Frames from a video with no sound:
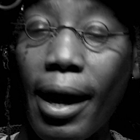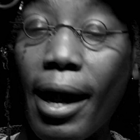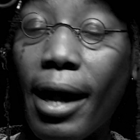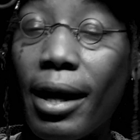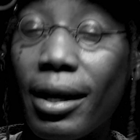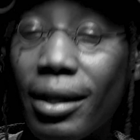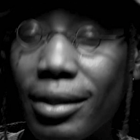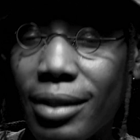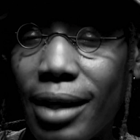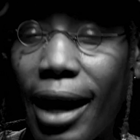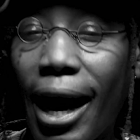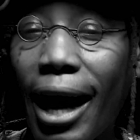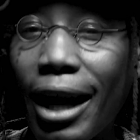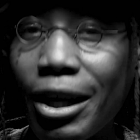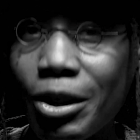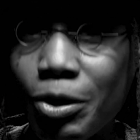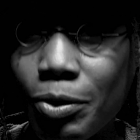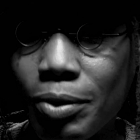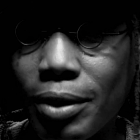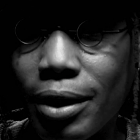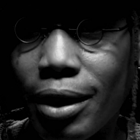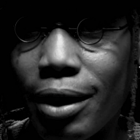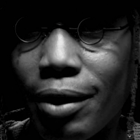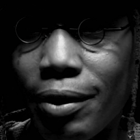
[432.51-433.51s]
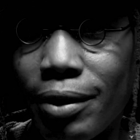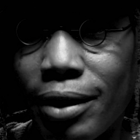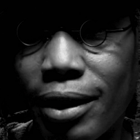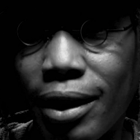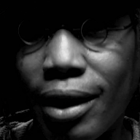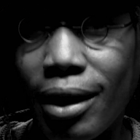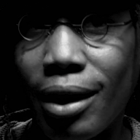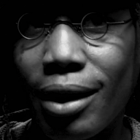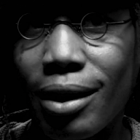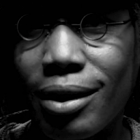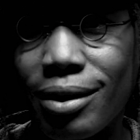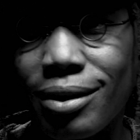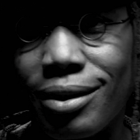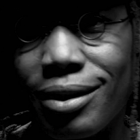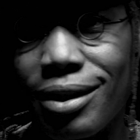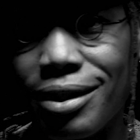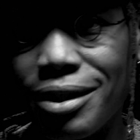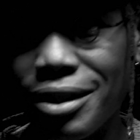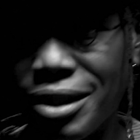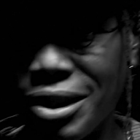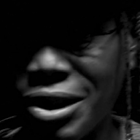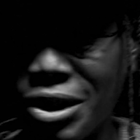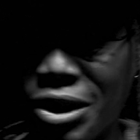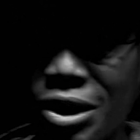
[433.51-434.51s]
And it's actually her getting her
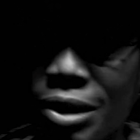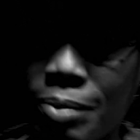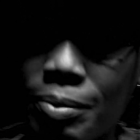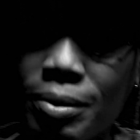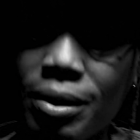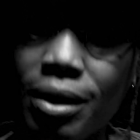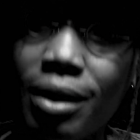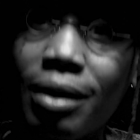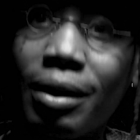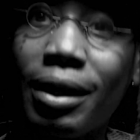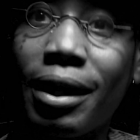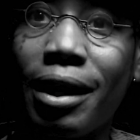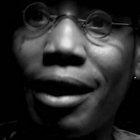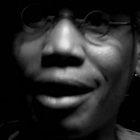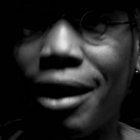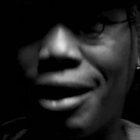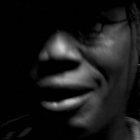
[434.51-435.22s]
citizenship. It's her getting